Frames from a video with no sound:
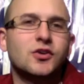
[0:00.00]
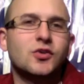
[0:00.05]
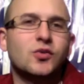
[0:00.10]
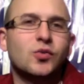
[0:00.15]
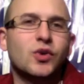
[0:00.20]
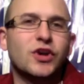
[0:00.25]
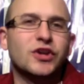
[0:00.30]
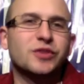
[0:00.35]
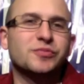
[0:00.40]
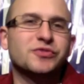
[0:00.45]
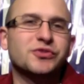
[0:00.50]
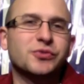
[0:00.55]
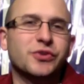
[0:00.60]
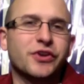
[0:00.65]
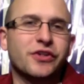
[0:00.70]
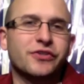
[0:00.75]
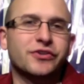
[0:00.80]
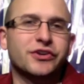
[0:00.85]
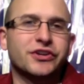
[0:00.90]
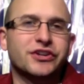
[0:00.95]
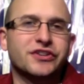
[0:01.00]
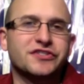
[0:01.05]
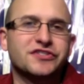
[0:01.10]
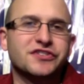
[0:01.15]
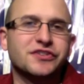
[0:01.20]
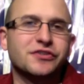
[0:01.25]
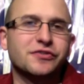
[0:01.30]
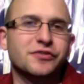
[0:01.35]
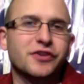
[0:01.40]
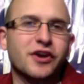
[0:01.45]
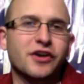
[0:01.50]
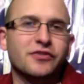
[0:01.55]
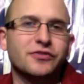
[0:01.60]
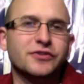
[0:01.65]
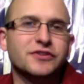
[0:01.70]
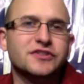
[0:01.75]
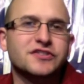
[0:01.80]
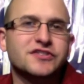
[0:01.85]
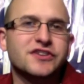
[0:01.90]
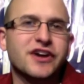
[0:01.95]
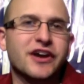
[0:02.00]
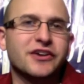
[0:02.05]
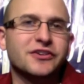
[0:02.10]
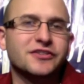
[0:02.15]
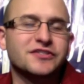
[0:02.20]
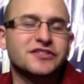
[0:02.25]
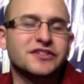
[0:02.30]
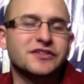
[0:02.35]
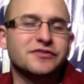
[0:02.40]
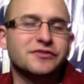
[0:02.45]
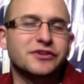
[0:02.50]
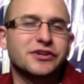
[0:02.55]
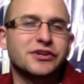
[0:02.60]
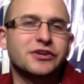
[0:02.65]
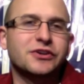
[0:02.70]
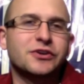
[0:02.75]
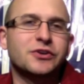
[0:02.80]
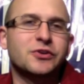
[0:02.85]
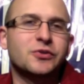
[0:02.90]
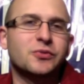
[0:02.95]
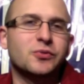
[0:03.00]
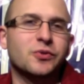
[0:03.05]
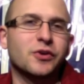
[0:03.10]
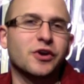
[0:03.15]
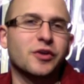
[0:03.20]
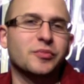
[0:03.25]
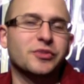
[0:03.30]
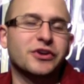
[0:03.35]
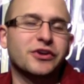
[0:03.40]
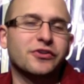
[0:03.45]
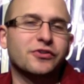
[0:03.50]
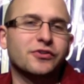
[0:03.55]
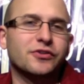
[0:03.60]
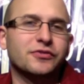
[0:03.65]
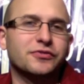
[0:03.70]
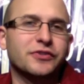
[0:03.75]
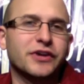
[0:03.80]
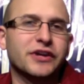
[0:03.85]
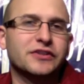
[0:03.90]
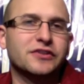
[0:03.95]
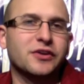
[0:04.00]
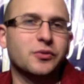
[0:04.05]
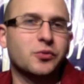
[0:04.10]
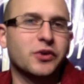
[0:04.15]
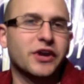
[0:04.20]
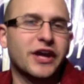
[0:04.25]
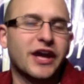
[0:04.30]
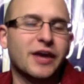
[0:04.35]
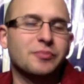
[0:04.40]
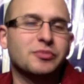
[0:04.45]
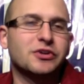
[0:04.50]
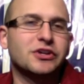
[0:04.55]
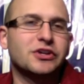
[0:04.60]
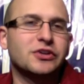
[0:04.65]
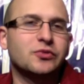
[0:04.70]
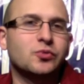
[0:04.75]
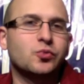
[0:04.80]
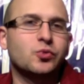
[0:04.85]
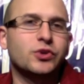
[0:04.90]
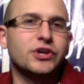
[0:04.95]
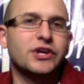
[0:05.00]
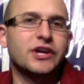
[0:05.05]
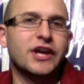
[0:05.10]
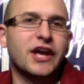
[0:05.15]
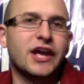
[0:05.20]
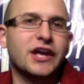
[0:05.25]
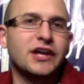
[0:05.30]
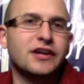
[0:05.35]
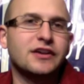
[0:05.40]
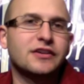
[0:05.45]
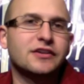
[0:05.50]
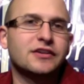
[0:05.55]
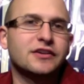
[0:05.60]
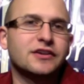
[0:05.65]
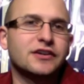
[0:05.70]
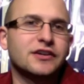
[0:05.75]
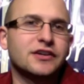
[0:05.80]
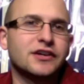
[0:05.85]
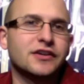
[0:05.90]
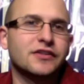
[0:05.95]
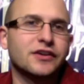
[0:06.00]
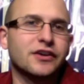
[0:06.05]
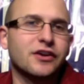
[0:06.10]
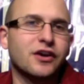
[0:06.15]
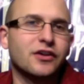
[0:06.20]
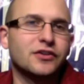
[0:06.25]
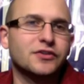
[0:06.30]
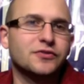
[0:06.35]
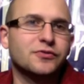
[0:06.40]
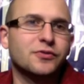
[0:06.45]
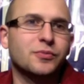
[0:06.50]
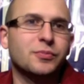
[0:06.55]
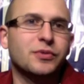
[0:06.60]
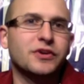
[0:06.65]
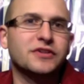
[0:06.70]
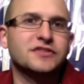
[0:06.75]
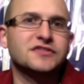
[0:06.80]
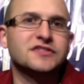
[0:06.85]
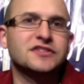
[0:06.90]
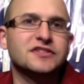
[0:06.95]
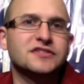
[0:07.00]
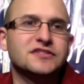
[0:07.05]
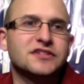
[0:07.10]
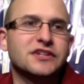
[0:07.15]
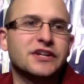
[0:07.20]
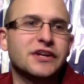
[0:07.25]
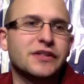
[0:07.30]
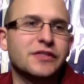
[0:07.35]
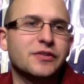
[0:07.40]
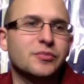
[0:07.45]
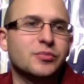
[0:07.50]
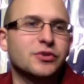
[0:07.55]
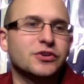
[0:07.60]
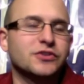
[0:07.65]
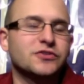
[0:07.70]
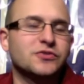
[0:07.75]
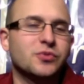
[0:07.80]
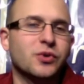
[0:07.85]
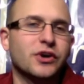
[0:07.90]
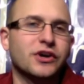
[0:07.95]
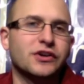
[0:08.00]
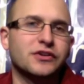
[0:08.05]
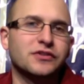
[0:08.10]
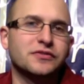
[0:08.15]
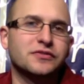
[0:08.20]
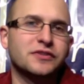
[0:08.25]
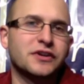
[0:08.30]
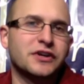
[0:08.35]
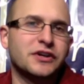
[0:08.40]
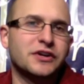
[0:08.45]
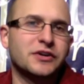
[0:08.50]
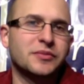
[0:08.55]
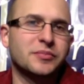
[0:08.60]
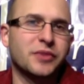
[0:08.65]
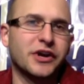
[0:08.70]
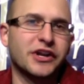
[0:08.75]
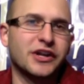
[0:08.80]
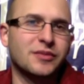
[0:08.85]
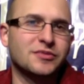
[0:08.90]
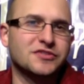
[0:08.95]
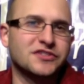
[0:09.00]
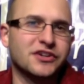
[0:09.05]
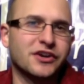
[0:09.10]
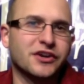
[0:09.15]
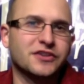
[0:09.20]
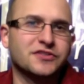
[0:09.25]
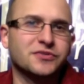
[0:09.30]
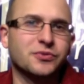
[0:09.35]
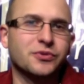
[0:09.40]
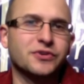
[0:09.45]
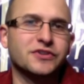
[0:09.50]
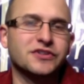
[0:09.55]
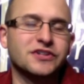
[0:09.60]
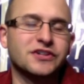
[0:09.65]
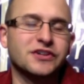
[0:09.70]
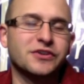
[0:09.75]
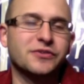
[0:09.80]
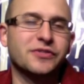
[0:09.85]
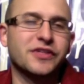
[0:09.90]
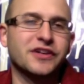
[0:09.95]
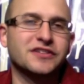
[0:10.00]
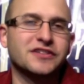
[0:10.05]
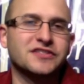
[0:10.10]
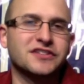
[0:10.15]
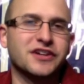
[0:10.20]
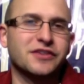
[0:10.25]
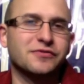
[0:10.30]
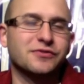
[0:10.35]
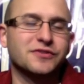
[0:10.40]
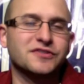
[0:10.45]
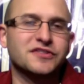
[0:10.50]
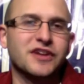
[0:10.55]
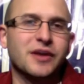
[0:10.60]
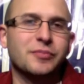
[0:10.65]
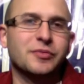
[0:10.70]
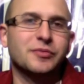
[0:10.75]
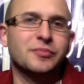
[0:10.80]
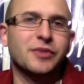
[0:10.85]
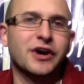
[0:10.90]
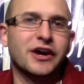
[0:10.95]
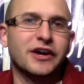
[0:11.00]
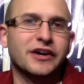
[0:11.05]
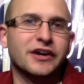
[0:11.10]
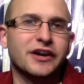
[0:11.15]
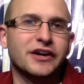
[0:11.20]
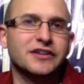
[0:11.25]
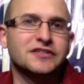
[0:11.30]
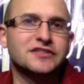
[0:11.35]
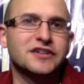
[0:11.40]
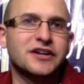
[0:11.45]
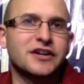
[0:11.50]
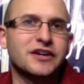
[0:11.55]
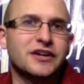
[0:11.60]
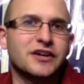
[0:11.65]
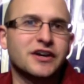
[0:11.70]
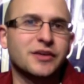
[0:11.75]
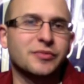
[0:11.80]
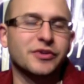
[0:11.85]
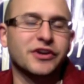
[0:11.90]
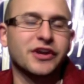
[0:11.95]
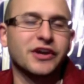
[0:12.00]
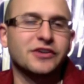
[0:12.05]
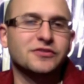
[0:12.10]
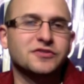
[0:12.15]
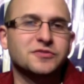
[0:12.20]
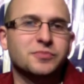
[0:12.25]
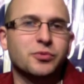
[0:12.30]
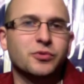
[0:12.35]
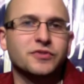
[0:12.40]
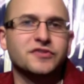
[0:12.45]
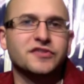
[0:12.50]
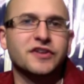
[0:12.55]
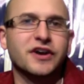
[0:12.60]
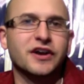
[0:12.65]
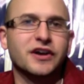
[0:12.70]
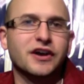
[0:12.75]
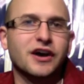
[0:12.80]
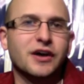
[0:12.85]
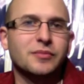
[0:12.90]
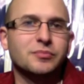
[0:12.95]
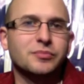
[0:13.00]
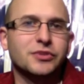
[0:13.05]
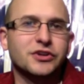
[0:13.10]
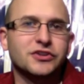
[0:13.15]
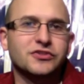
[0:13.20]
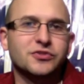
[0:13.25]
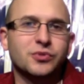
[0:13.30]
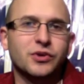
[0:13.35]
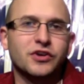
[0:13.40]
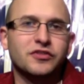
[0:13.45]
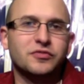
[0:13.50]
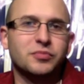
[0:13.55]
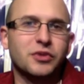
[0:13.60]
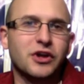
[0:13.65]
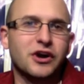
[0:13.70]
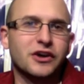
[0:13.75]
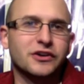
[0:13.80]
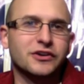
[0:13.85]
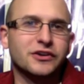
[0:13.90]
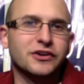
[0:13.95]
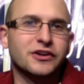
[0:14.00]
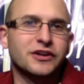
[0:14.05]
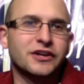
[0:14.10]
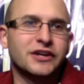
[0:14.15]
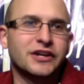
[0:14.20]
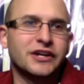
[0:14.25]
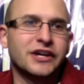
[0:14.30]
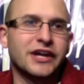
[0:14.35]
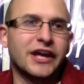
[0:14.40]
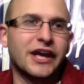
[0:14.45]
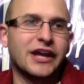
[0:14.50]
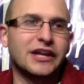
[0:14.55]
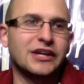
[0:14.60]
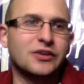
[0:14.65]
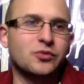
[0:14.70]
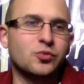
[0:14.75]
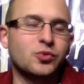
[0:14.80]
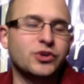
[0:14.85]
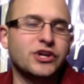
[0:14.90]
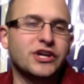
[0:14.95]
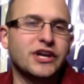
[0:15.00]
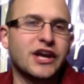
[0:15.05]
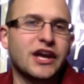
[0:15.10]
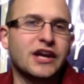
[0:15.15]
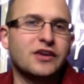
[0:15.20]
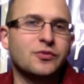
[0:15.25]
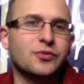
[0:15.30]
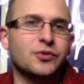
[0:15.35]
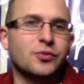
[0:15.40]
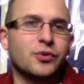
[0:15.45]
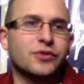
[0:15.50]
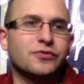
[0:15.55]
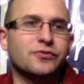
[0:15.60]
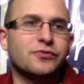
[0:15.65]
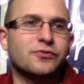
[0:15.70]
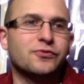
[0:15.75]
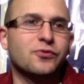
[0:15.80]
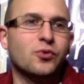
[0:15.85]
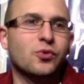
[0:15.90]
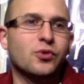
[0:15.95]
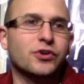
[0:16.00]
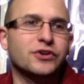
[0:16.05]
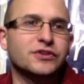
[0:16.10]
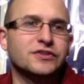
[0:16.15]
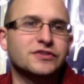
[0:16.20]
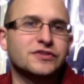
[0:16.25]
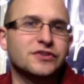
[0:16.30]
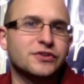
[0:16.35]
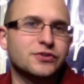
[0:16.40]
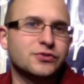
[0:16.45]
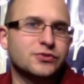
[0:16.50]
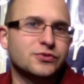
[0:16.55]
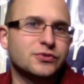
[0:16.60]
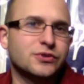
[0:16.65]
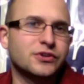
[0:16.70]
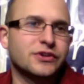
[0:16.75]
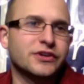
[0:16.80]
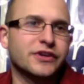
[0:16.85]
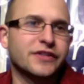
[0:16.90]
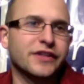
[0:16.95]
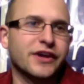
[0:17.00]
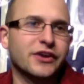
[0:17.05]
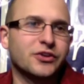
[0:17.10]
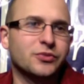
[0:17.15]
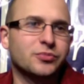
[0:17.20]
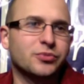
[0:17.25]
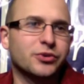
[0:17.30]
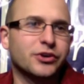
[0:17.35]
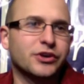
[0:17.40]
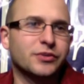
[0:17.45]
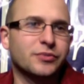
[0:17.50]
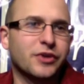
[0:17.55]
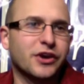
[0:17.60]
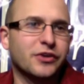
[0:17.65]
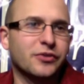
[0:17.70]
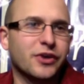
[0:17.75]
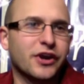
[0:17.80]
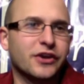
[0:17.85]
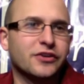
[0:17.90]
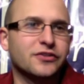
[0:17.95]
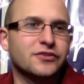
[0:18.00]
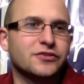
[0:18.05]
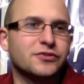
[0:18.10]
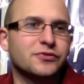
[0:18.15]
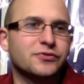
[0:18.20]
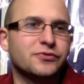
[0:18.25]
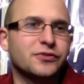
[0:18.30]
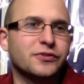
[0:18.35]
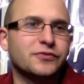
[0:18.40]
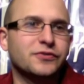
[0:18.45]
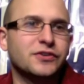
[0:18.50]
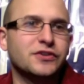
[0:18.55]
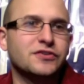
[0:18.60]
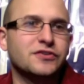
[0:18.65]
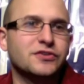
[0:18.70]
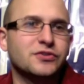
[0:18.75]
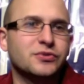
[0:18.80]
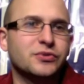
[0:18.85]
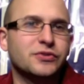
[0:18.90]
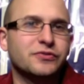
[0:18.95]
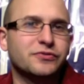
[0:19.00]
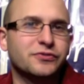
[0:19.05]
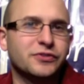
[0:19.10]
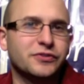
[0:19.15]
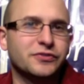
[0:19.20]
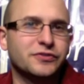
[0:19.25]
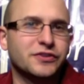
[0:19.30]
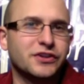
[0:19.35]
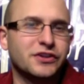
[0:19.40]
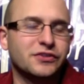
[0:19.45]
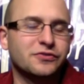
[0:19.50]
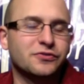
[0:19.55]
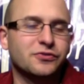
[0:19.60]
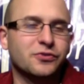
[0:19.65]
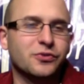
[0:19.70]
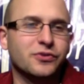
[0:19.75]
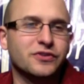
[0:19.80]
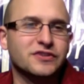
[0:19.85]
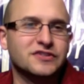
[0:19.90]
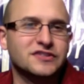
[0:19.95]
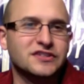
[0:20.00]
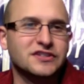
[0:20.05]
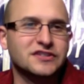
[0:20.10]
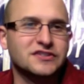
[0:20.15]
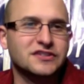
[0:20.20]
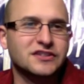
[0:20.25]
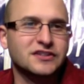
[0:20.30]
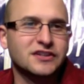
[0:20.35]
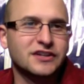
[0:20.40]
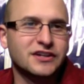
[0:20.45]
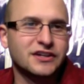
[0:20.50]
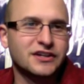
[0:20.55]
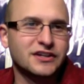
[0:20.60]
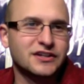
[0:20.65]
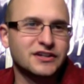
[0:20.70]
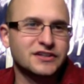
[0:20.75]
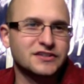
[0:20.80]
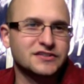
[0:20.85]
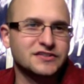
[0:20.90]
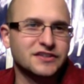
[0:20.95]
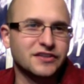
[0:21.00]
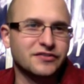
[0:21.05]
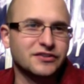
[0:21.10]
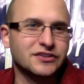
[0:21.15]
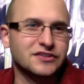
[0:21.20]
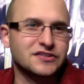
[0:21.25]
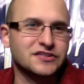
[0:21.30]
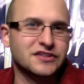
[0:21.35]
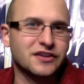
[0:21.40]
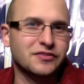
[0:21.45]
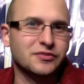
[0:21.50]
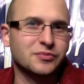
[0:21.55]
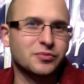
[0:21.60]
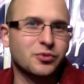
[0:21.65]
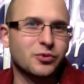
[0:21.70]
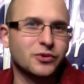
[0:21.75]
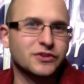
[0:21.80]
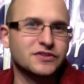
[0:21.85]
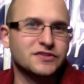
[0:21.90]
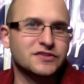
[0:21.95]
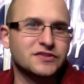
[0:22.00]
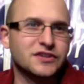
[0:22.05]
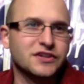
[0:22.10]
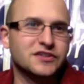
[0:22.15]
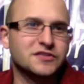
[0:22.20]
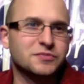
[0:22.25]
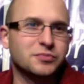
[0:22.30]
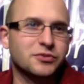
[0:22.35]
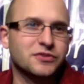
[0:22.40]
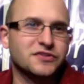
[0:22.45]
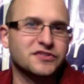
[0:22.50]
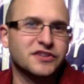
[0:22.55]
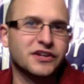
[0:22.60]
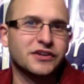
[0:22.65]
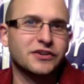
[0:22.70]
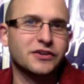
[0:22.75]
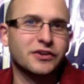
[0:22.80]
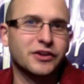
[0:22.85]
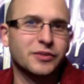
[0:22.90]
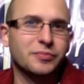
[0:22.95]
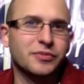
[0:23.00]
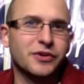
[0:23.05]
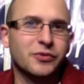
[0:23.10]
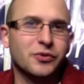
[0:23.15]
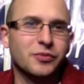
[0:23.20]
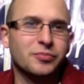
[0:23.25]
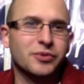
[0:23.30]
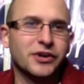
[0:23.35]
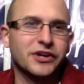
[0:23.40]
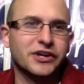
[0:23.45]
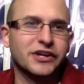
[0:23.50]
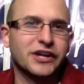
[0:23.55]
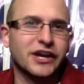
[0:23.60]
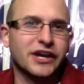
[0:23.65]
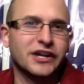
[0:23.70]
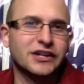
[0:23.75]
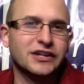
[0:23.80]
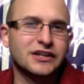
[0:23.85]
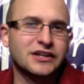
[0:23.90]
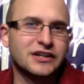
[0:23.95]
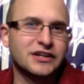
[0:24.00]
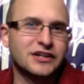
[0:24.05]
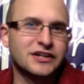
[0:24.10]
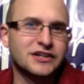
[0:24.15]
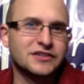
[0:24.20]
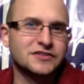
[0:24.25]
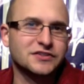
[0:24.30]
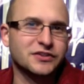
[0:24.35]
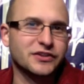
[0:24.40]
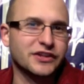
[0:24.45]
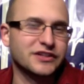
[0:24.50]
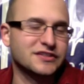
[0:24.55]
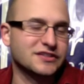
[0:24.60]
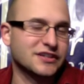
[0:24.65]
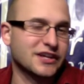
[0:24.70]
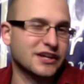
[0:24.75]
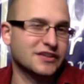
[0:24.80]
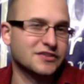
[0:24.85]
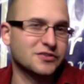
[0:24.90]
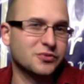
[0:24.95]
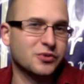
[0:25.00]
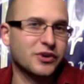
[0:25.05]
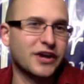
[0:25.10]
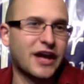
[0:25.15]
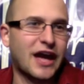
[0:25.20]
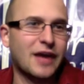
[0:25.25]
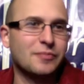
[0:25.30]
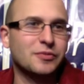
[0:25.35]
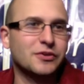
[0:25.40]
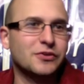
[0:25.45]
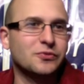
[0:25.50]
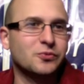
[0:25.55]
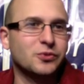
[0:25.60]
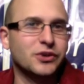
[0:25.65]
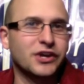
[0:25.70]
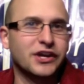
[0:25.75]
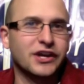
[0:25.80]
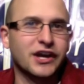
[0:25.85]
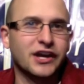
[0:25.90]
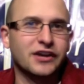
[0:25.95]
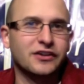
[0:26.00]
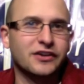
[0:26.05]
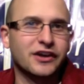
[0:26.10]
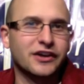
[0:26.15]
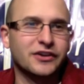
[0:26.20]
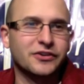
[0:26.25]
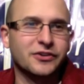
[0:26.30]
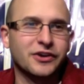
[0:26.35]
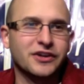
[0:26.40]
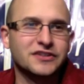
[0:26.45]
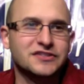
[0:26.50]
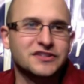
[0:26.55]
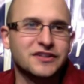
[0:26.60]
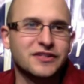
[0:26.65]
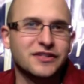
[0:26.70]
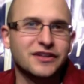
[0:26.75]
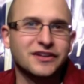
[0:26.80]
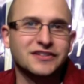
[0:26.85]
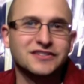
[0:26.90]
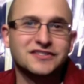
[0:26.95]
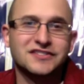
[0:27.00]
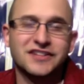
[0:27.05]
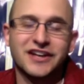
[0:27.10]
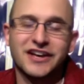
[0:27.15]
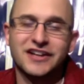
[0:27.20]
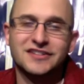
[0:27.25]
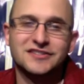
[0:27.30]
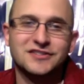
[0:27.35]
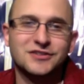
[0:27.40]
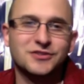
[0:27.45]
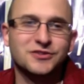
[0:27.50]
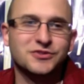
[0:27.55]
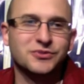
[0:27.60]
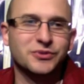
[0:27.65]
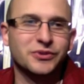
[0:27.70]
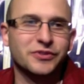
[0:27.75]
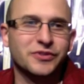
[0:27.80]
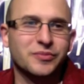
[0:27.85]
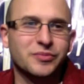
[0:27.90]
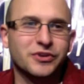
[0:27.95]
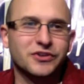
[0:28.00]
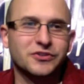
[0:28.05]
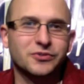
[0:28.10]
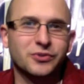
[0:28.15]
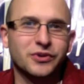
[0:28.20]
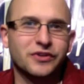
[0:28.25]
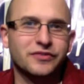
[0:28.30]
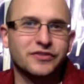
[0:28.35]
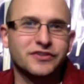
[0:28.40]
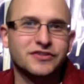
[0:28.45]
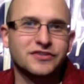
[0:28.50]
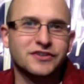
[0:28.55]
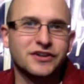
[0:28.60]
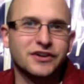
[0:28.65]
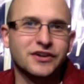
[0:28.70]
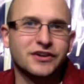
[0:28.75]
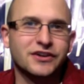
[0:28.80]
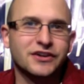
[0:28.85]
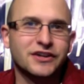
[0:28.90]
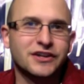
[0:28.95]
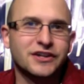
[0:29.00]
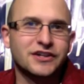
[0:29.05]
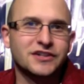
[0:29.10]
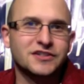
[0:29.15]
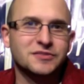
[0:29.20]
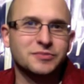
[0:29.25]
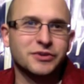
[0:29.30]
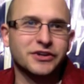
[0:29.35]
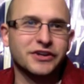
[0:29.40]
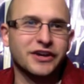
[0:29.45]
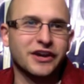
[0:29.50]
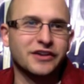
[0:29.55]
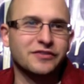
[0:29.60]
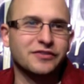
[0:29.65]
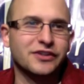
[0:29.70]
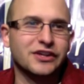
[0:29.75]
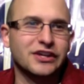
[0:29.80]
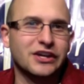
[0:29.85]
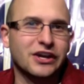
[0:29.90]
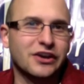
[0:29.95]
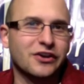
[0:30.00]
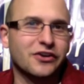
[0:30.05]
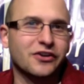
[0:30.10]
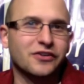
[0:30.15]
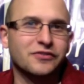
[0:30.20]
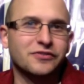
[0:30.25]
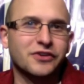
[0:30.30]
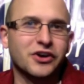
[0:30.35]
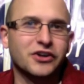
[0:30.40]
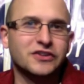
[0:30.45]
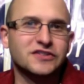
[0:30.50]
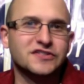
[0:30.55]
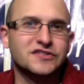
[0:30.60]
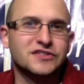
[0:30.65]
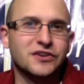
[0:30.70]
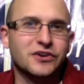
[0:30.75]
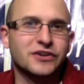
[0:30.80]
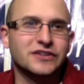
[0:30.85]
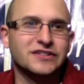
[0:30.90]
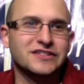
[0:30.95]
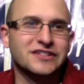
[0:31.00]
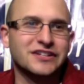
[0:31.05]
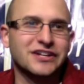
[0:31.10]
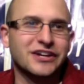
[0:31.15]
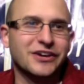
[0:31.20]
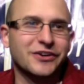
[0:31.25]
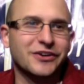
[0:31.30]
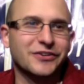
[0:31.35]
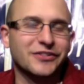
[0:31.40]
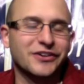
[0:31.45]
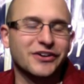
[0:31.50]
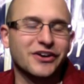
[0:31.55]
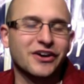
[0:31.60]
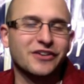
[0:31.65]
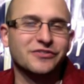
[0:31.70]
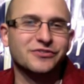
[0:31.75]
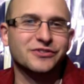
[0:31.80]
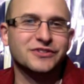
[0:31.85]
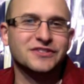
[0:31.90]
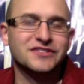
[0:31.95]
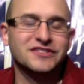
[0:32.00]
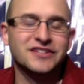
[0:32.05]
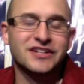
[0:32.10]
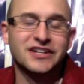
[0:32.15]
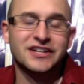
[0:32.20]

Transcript: Welcome to another edition of Conference Chatter TV, where I'm here to reflect on what happened in Week 8 in the college football season in the Big 12. My name is Eric Sorrentino. Thanks again for stopping by, guys. I'm the KUSports.com Big 12 blogger. And in Week 8, we went 4-2, and that'll bring my record to 52-15 for the season, 77.6% clip that we're picking at. So let's get to what happened in Week 8. A lot of crazy things, as usual, in the Big 12 this year. It's been kind of the year of uncertainty here in the conference.